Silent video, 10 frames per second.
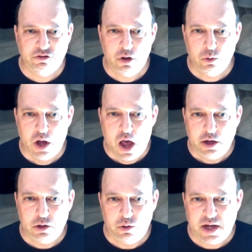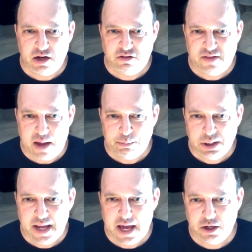So, you know, again, it's that
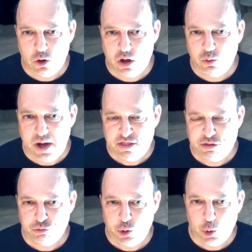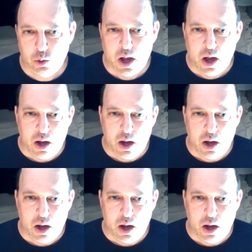planning all the way through.